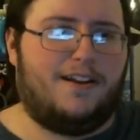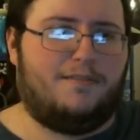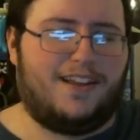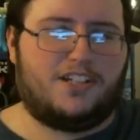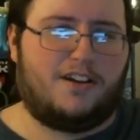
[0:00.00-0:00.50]
It
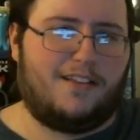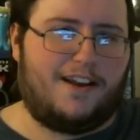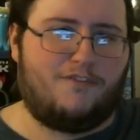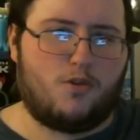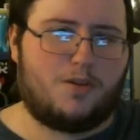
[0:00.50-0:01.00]
was actually like
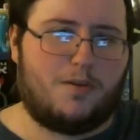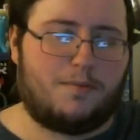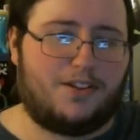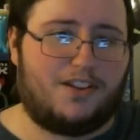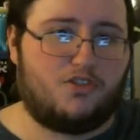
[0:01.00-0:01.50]
a
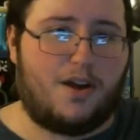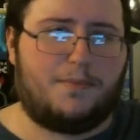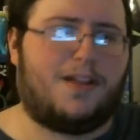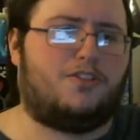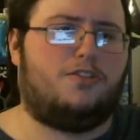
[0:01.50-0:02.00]
41% drop.
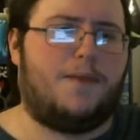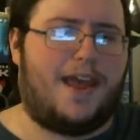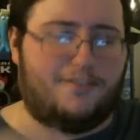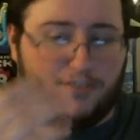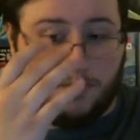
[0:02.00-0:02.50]
Not too
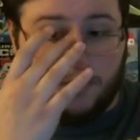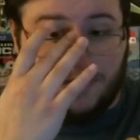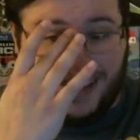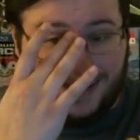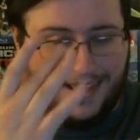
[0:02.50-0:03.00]
bad for a
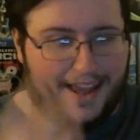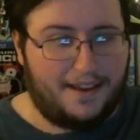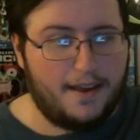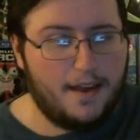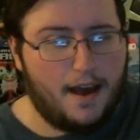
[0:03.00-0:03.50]
movie like that.